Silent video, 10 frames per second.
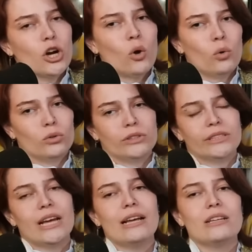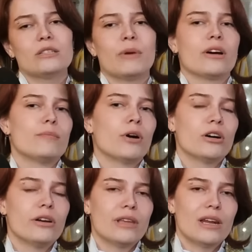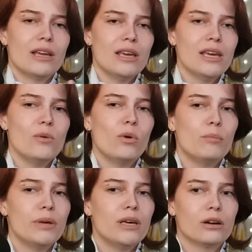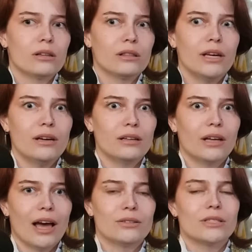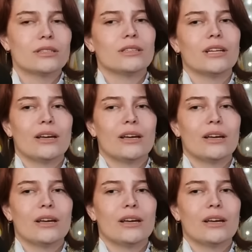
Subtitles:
Gold tells Mary Margaret that he will be her legal counsel.